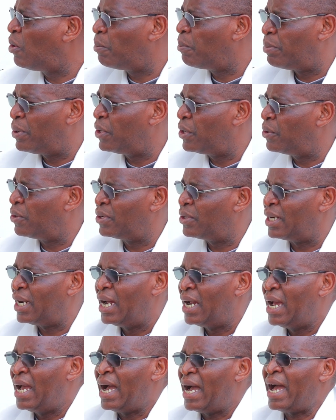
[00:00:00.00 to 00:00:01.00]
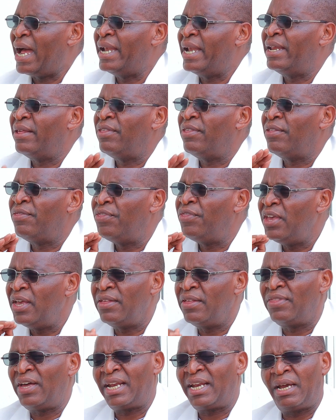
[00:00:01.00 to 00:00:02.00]
long period. And the
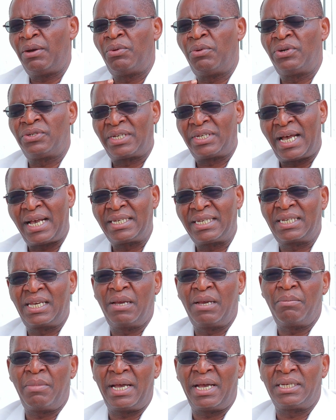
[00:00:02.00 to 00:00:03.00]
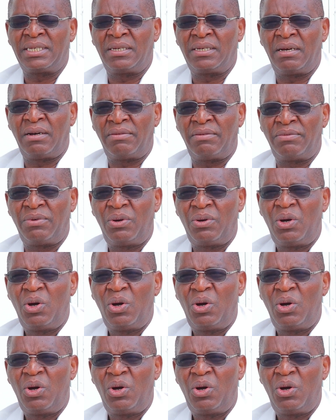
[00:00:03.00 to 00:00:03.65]
thing that I was asking myself,